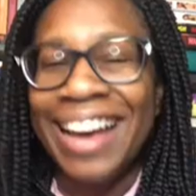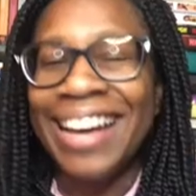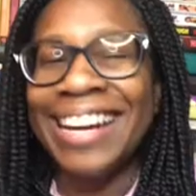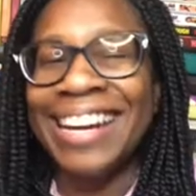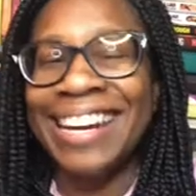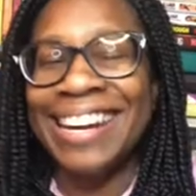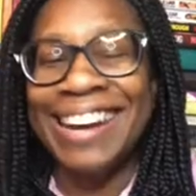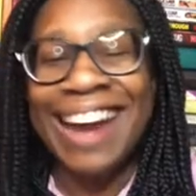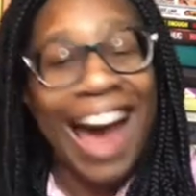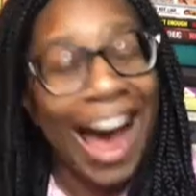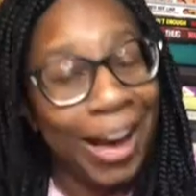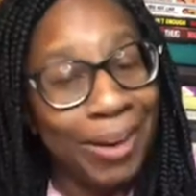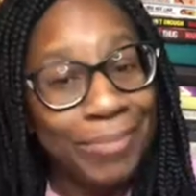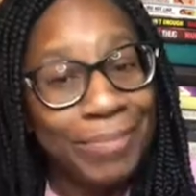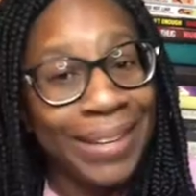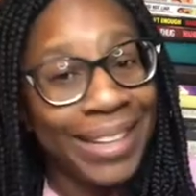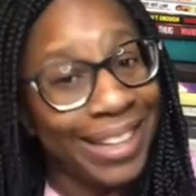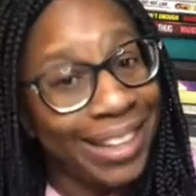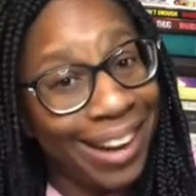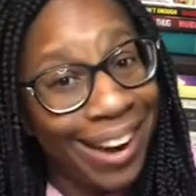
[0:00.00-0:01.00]
Not
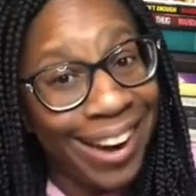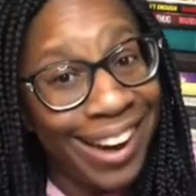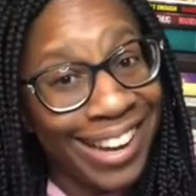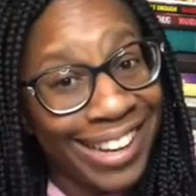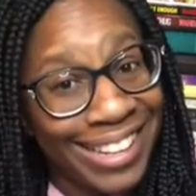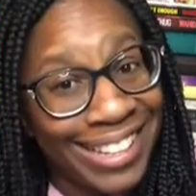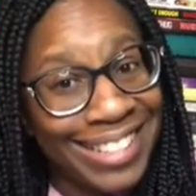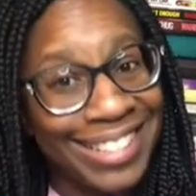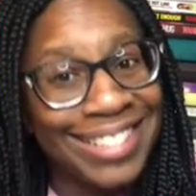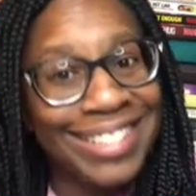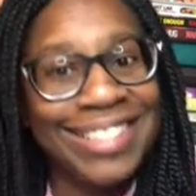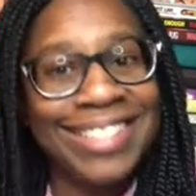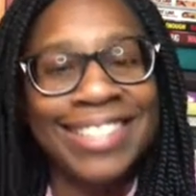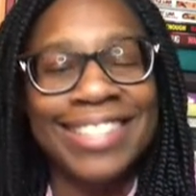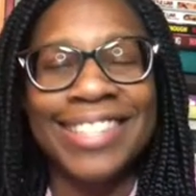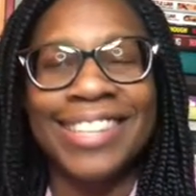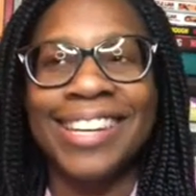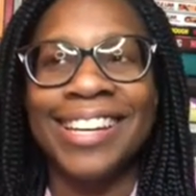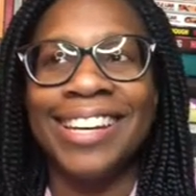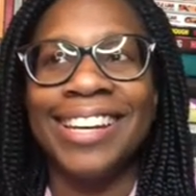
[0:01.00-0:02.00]

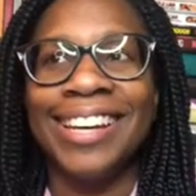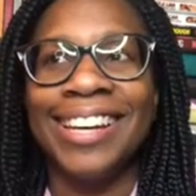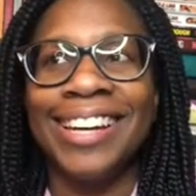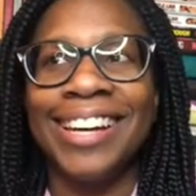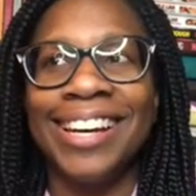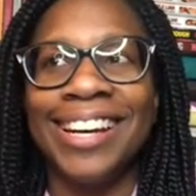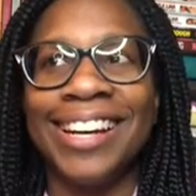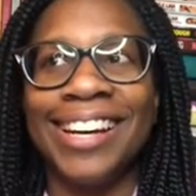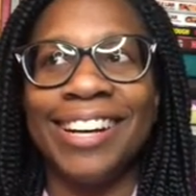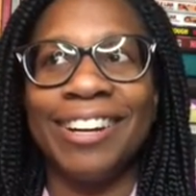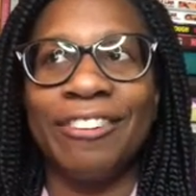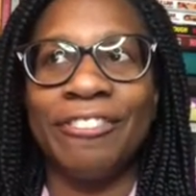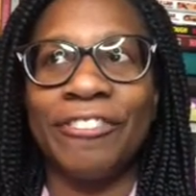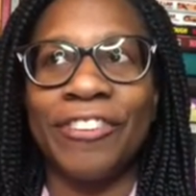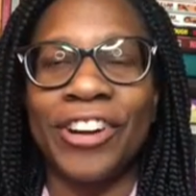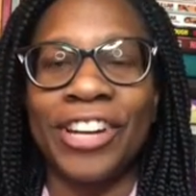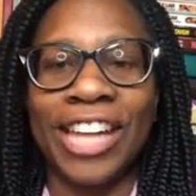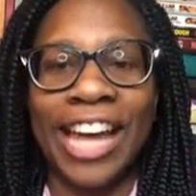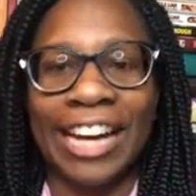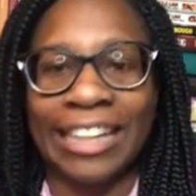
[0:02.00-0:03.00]
because
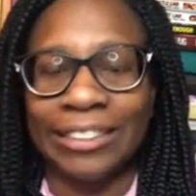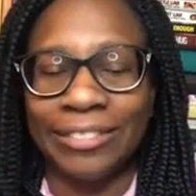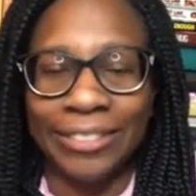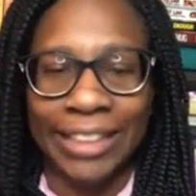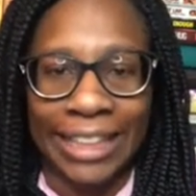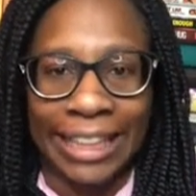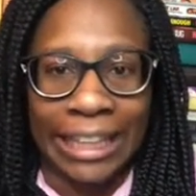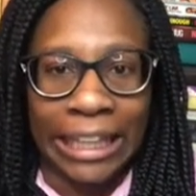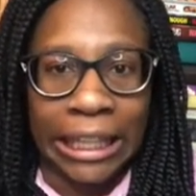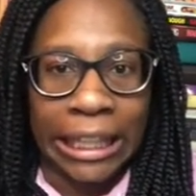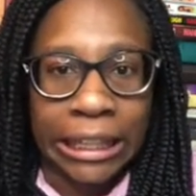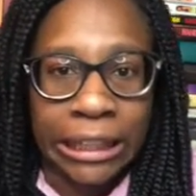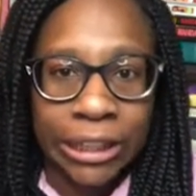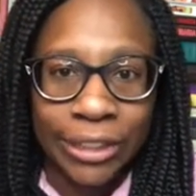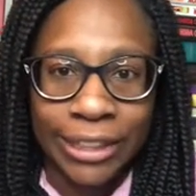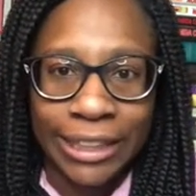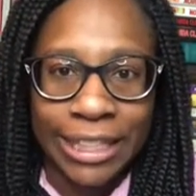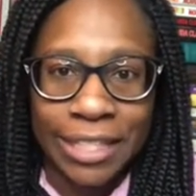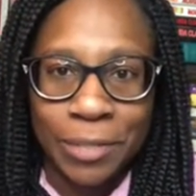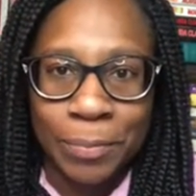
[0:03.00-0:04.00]
for a lack of like
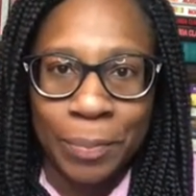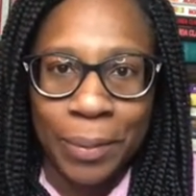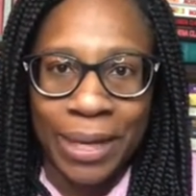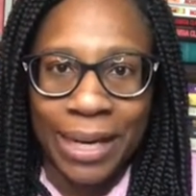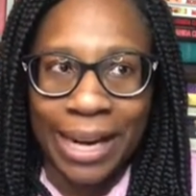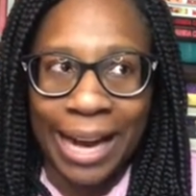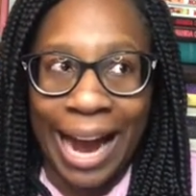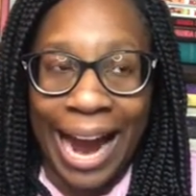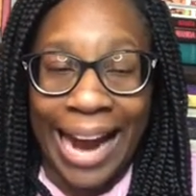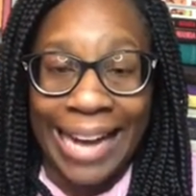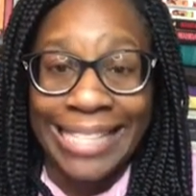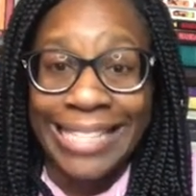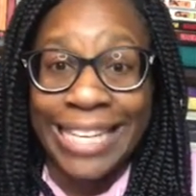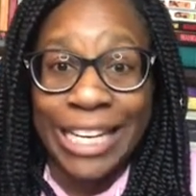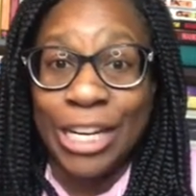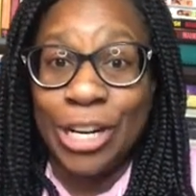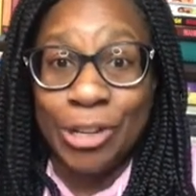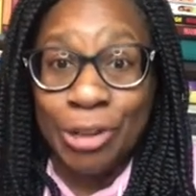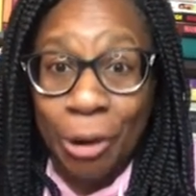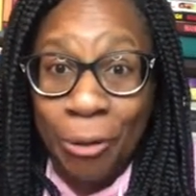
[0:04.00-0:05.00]
ignorance, but I
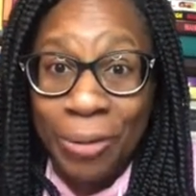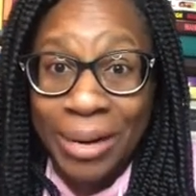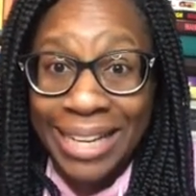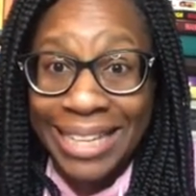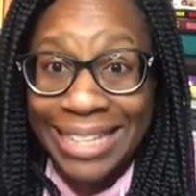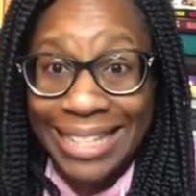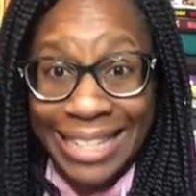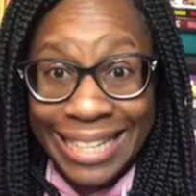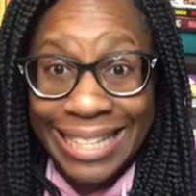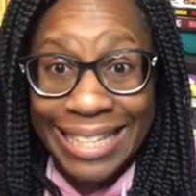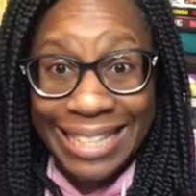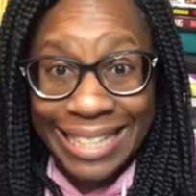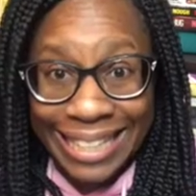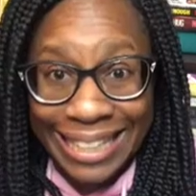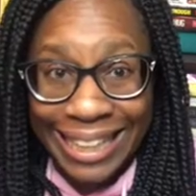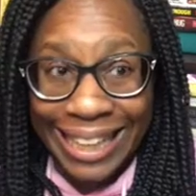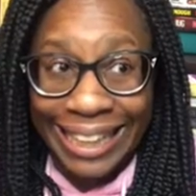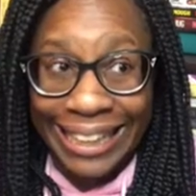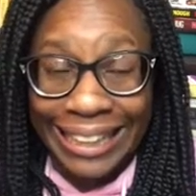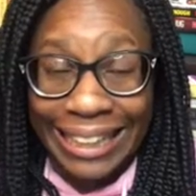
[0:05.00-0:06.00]
didn't know it
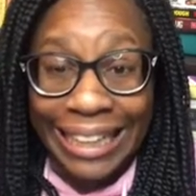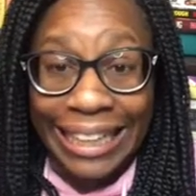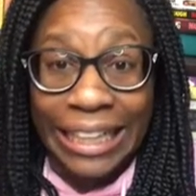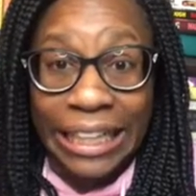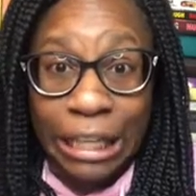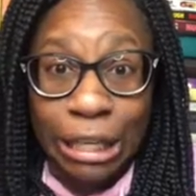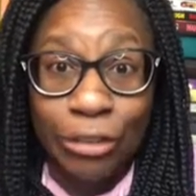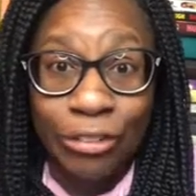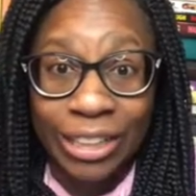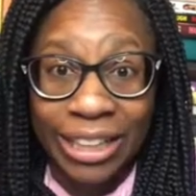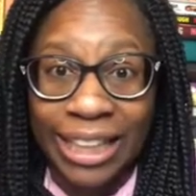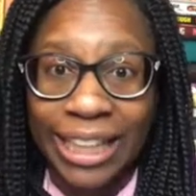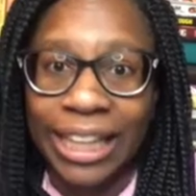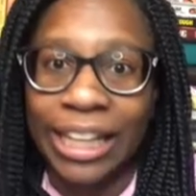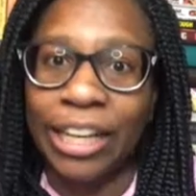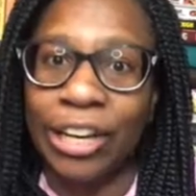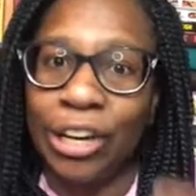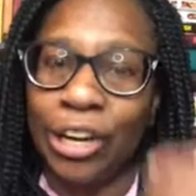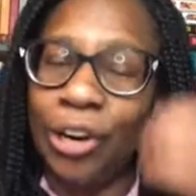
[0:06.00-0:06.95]
existed, like literally,